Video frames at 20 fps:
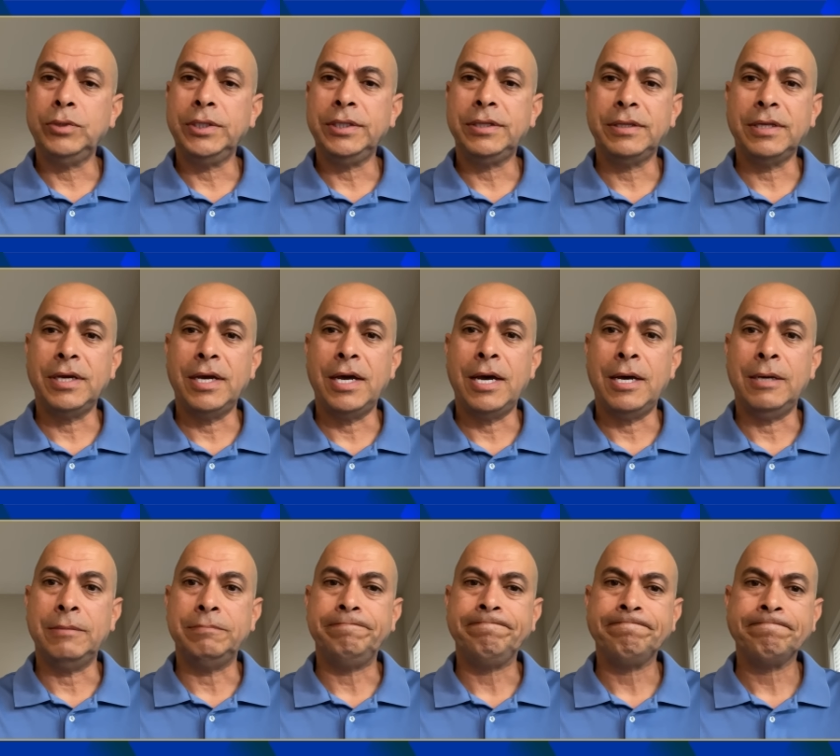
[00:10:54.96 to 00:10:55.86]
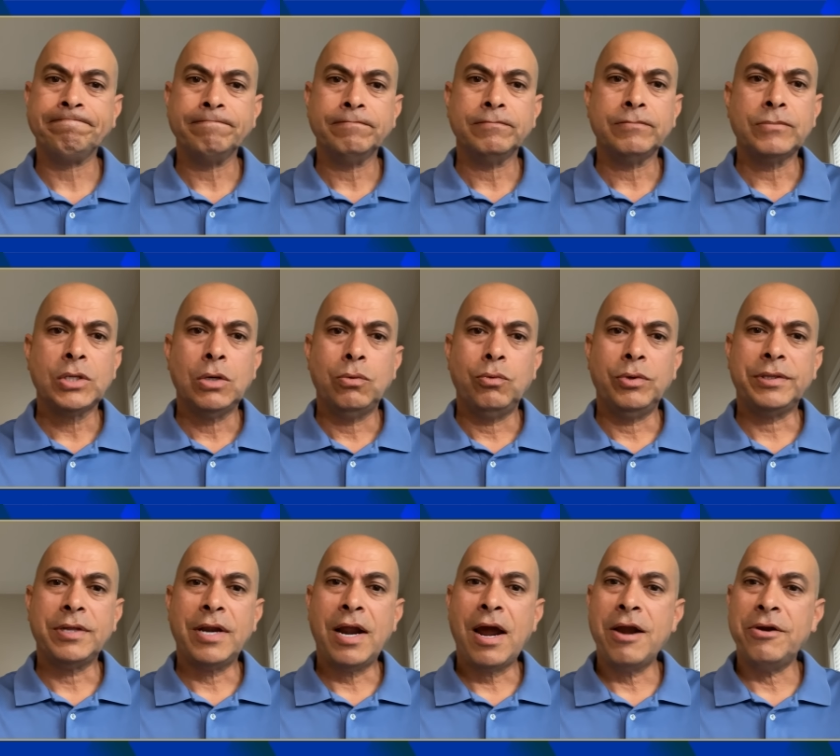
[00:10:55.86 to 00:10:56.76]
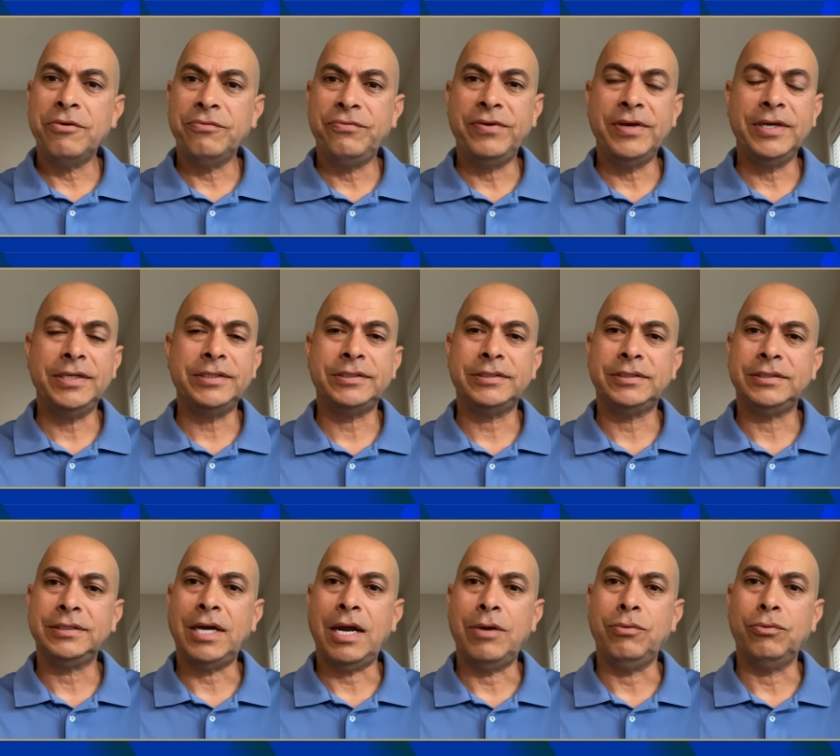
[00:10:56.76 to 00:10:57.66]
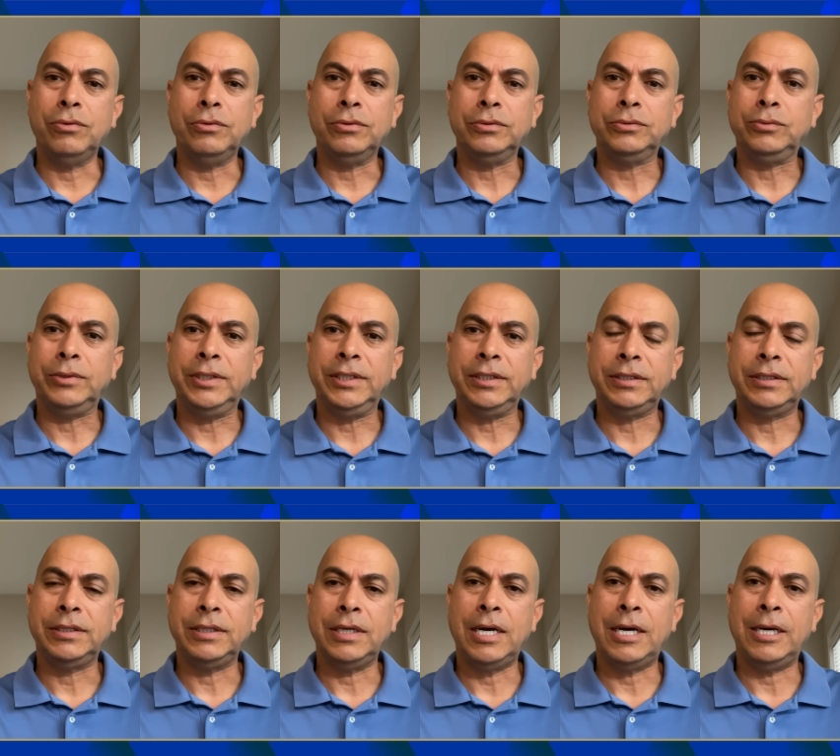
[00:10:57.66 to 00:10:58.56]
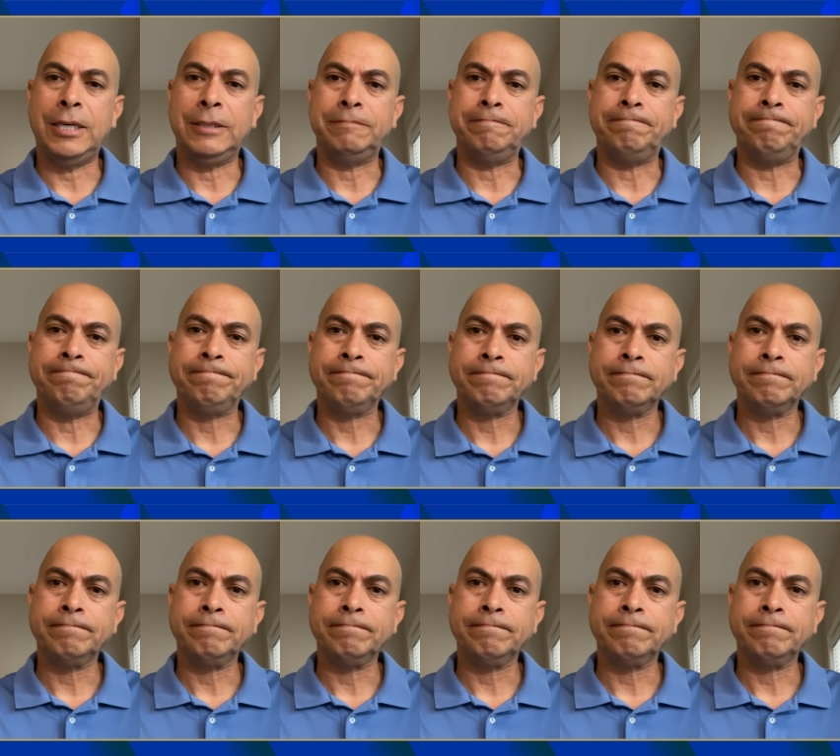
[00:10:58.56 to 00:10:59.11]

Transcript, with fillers: with an iron fist. I ruled with a